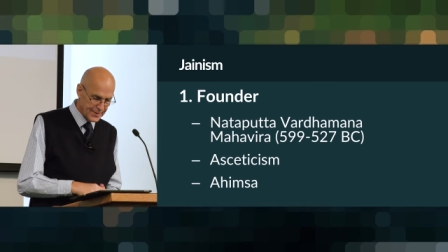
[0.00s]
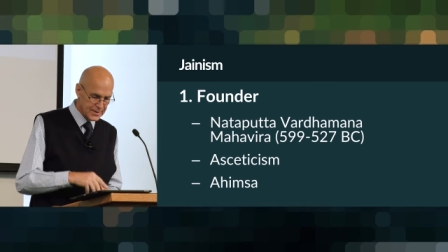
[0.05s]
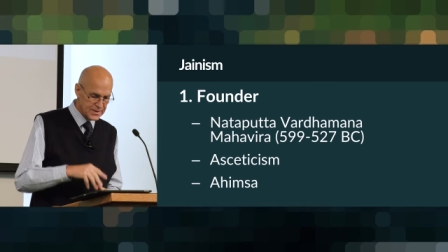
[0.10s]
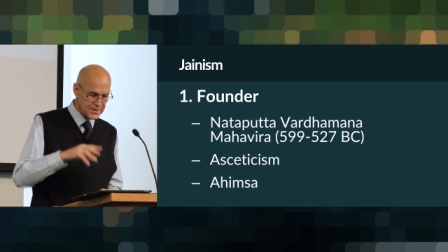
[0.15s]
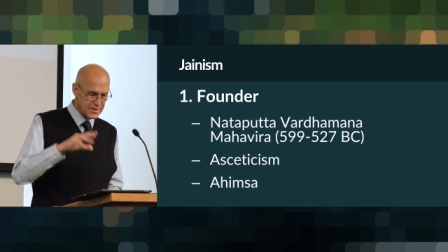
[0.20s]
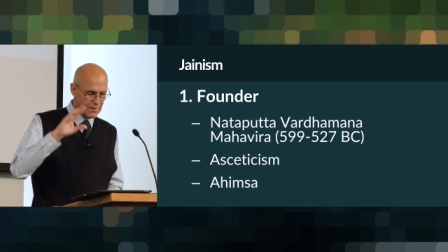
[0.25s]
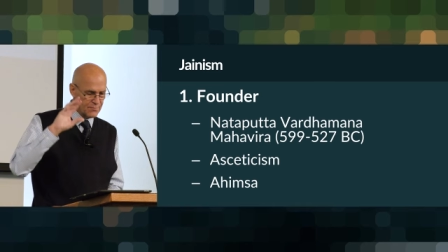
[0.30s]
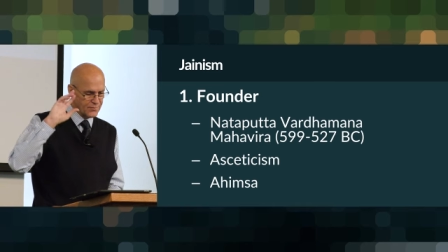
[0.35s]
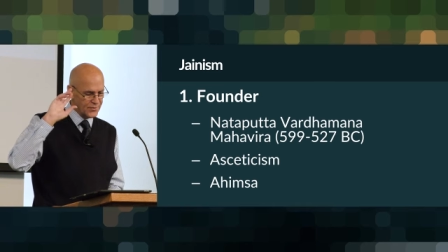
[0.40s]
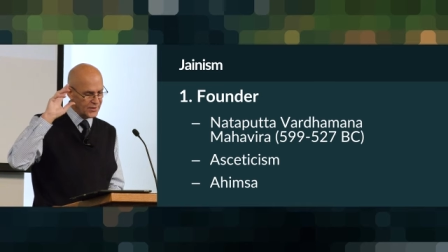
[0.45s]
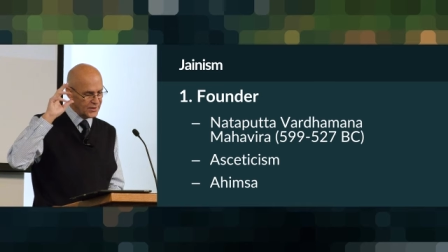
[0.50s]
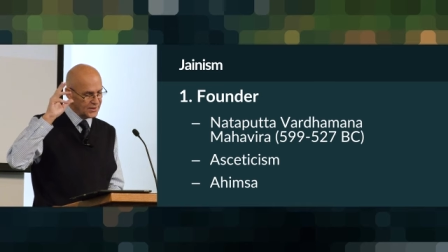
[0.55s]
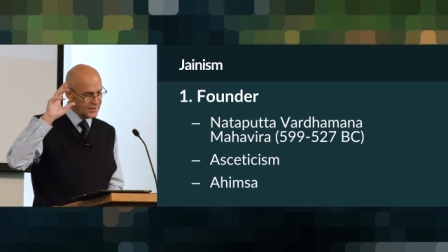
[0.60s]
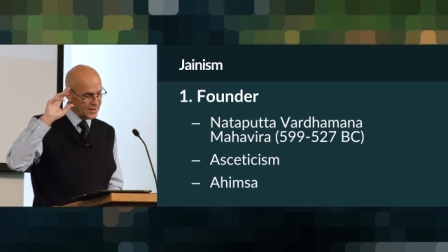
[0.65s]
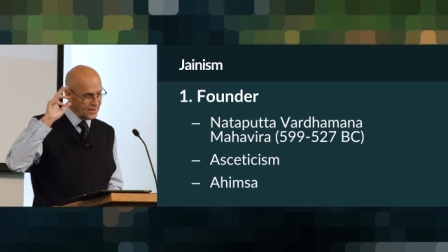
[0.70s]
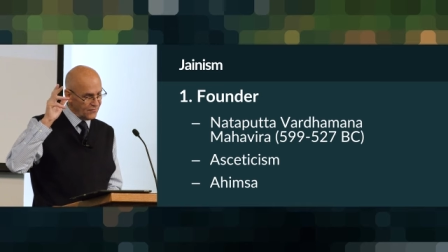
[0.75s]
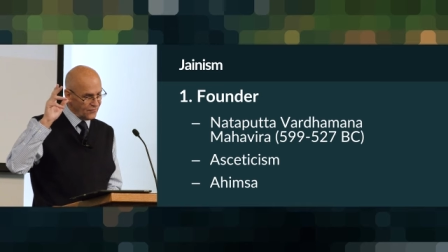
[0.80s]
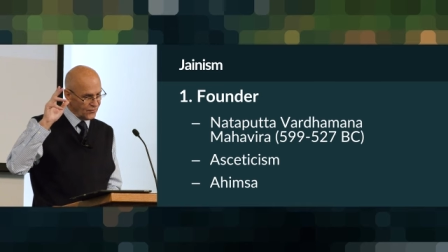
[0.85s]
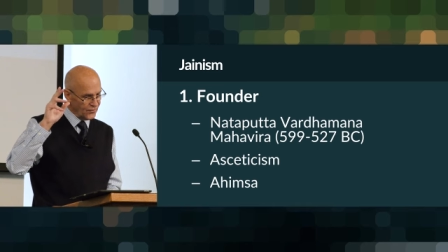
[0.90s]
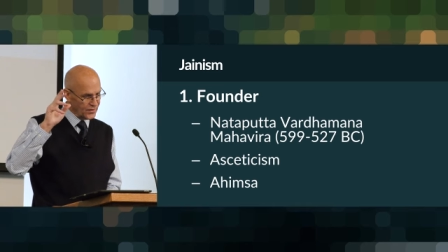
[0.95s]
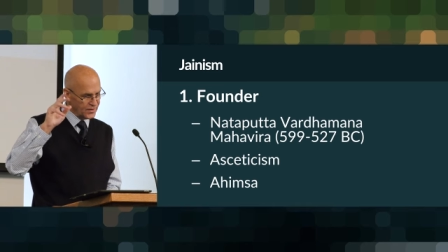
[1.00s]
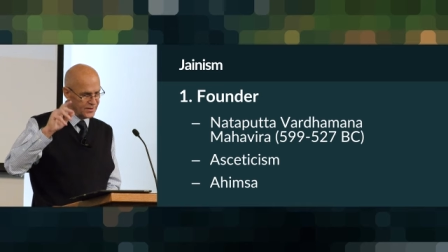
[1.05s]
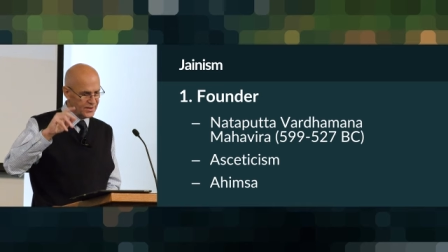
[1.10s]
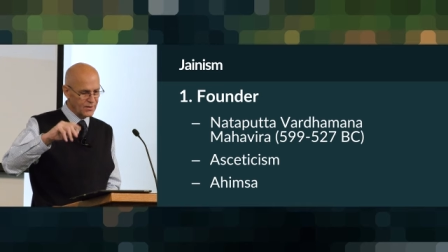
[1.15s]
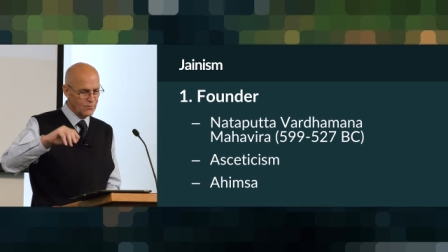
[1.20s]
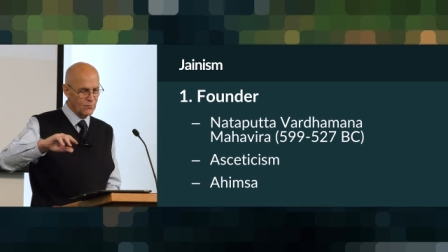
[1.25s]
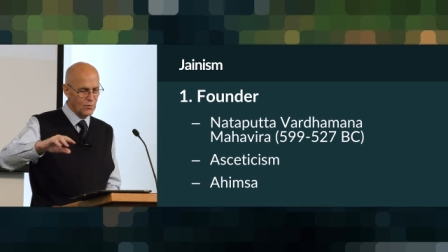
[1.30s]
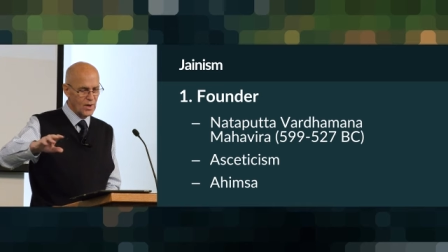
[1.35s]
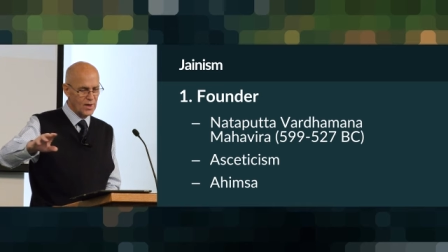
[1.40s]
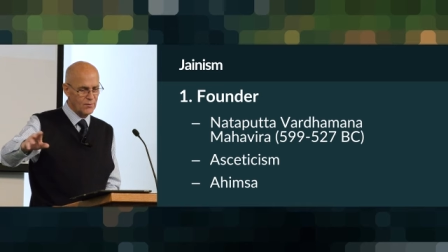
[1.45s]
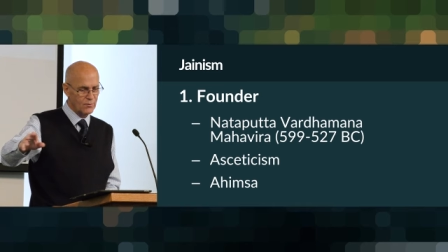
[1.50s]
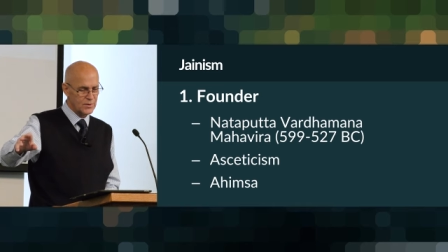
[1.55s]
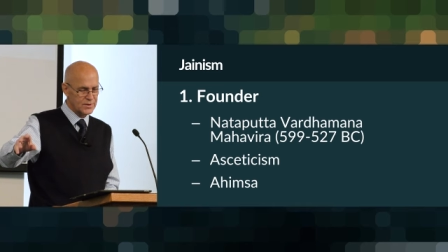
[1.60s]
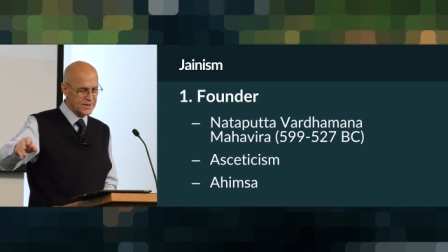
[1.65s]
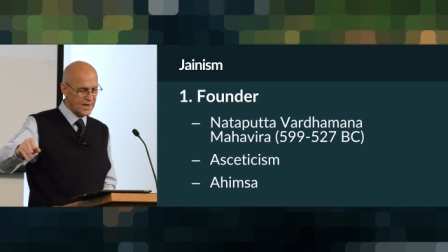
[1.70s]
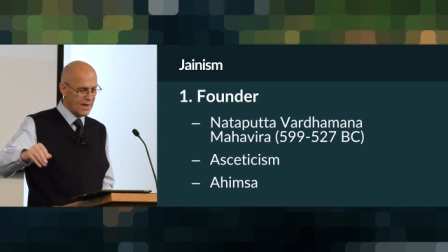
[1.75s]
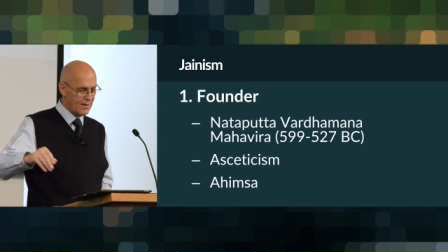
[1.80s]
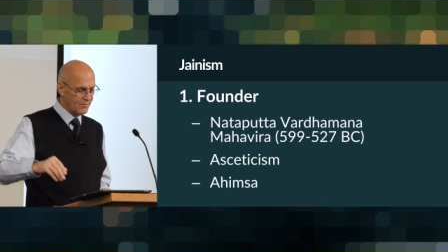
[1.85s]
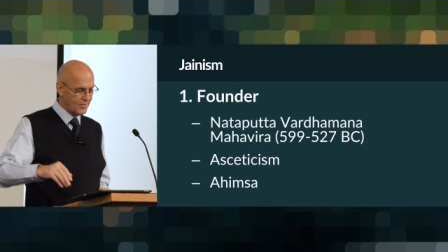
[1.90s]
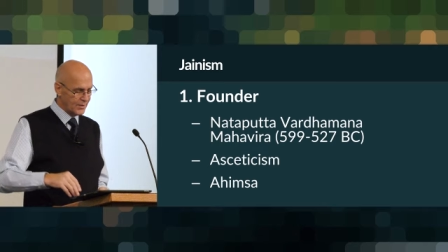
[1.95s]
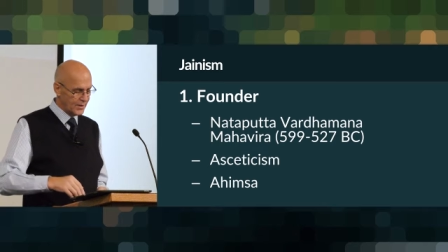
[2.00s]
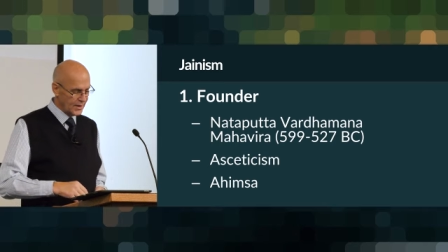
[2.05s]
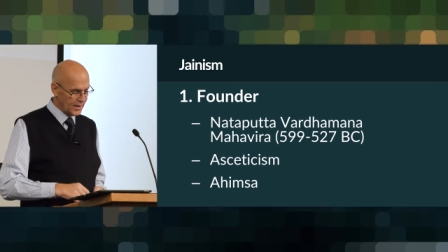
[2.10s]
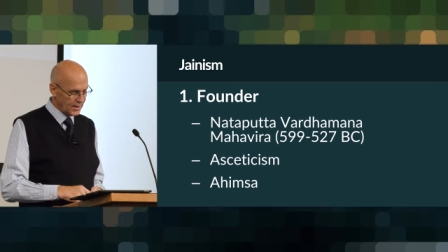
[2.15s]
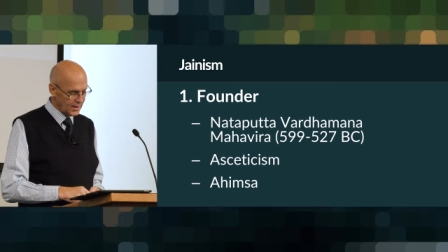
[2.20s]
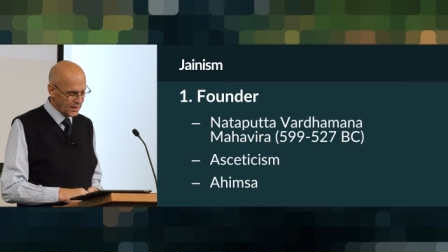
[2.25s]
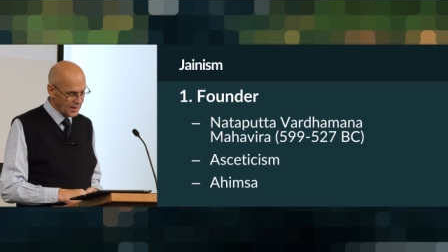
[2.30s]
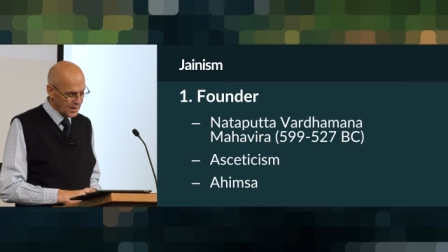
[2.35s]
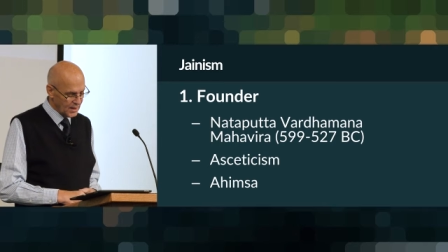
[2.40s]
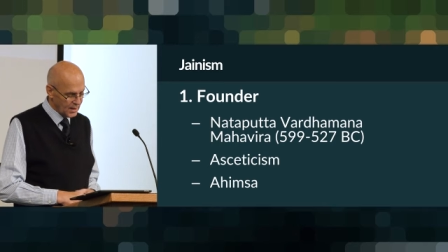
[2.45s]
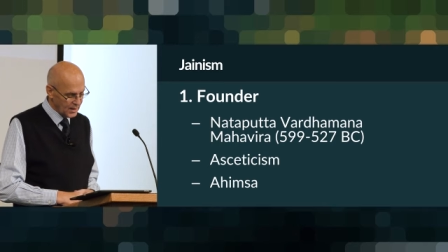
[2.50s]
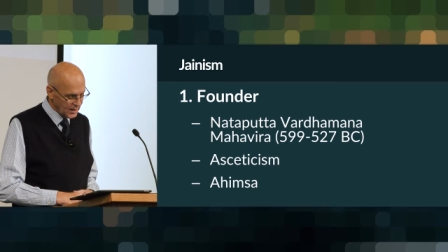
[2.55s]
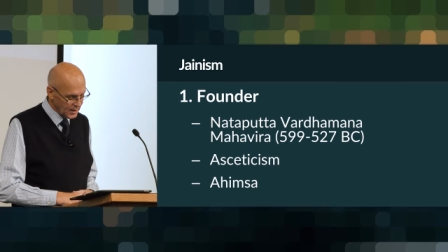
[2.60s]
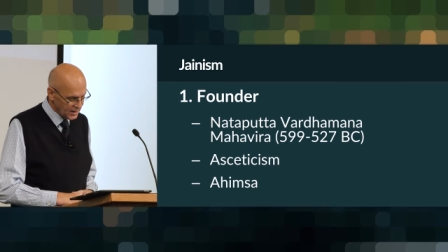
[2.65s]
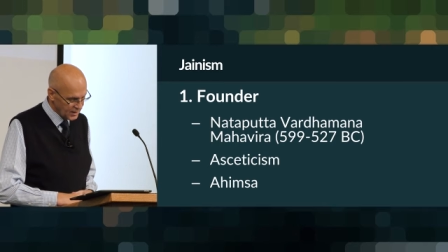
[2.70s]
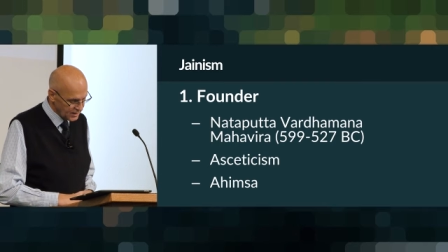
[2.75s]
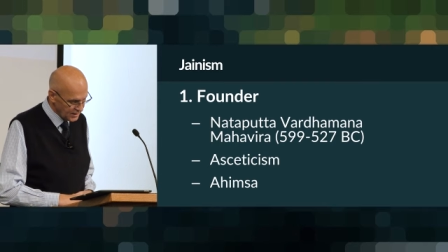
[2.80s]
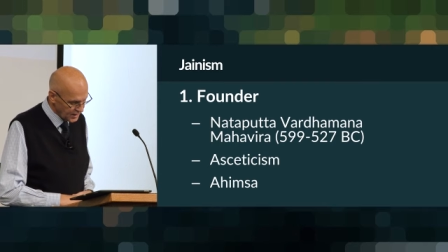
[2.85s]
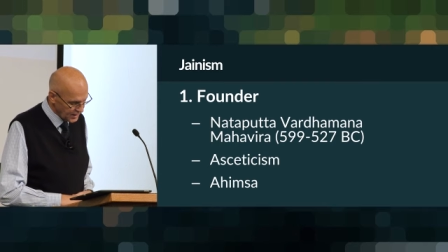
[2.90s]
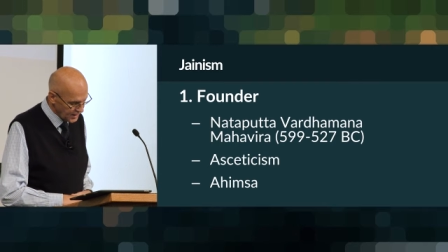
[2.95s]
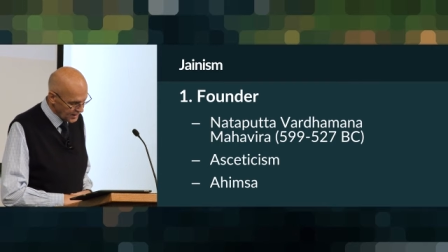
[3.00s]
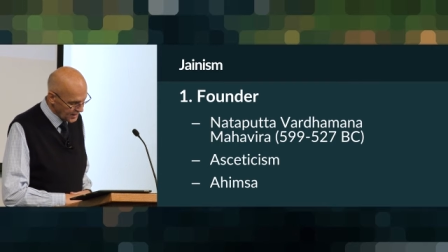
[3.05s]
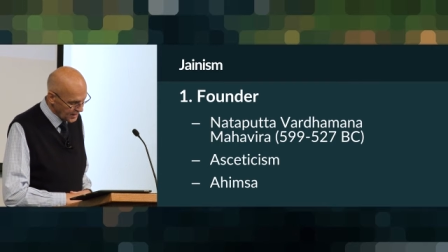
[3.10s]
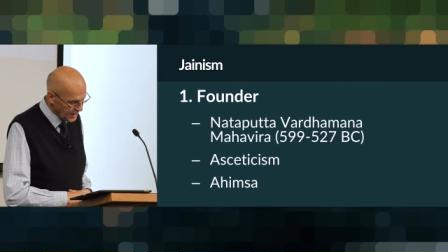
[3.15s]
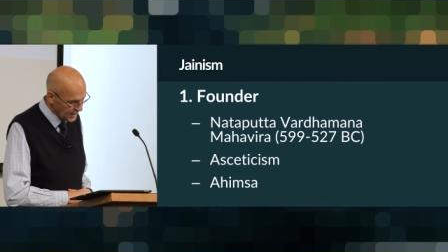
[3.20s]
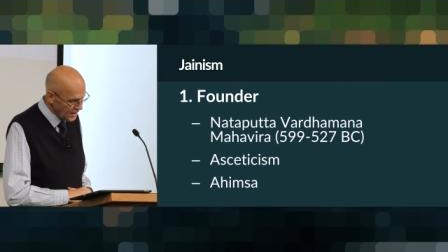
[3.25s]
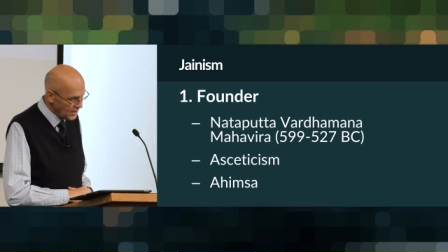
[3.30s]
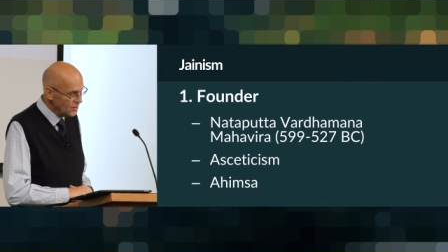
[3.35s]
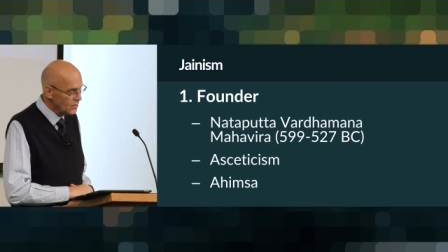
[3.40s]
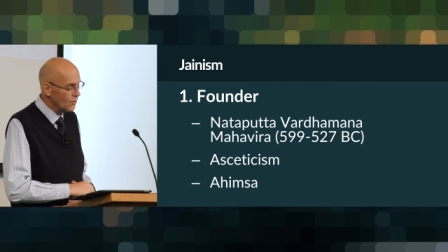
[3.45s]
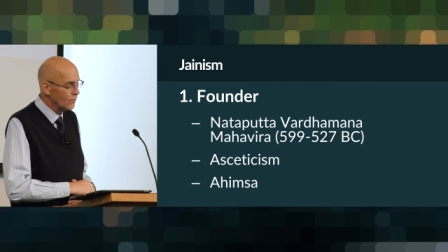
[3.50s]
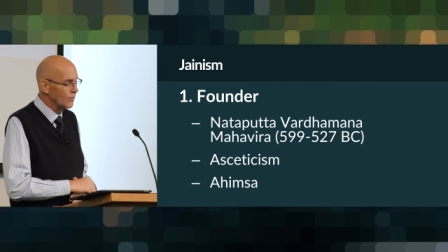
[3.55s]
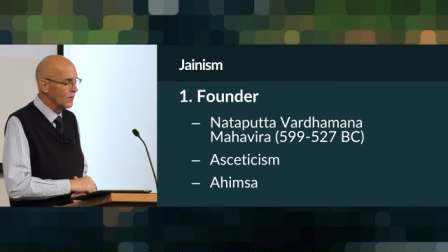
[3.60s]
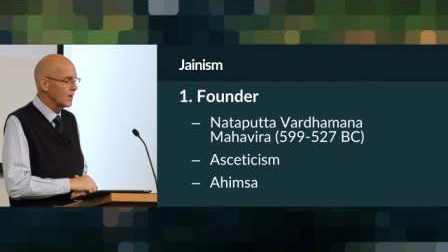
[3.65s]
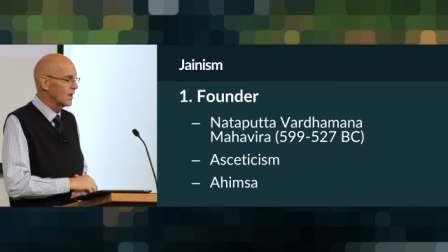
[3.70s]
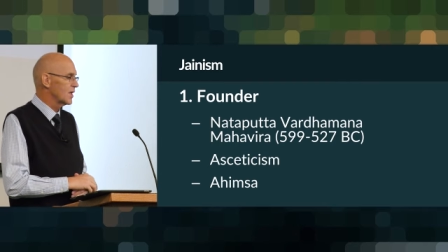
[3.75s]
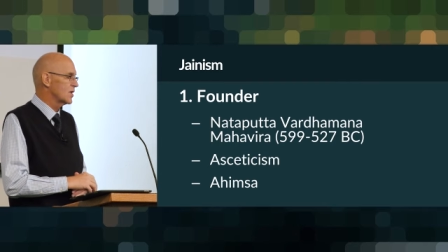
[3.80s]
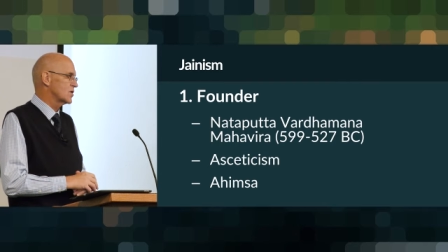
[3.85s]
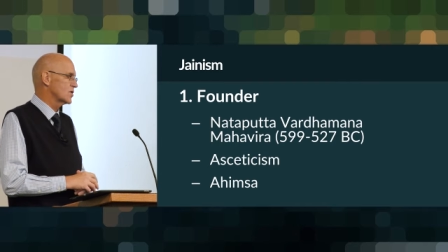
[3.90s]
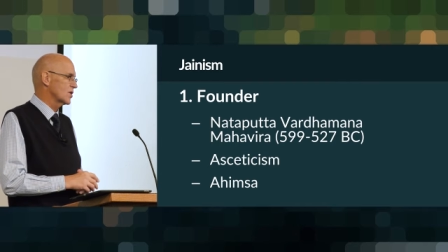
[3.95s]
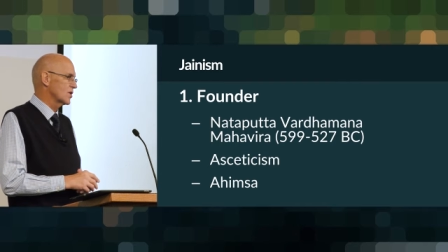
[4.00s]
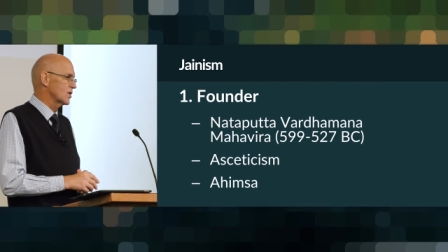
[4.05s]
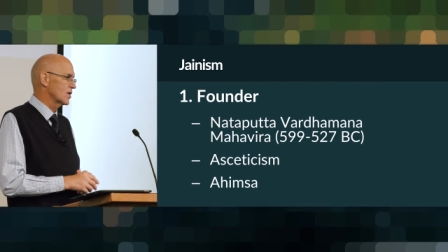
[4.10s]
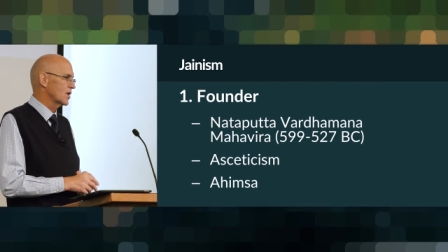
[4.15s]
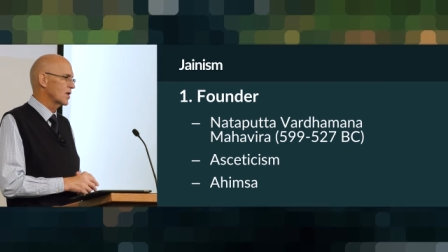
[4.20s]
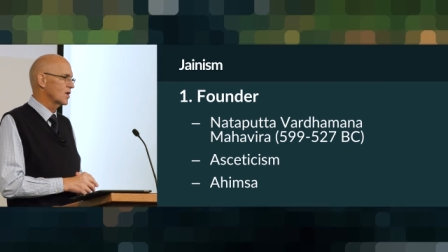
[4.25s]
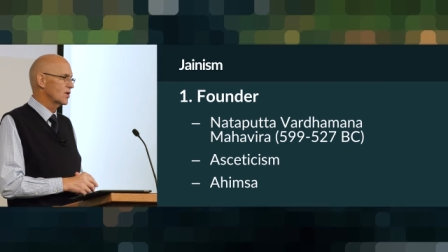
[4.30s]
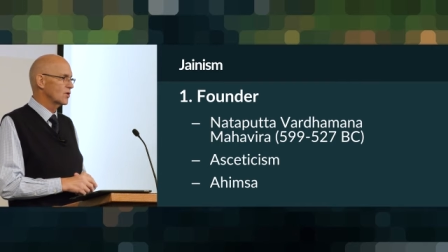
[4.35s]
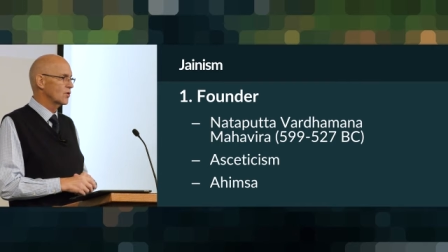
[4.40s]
something different than what was happening in the Hindu religion.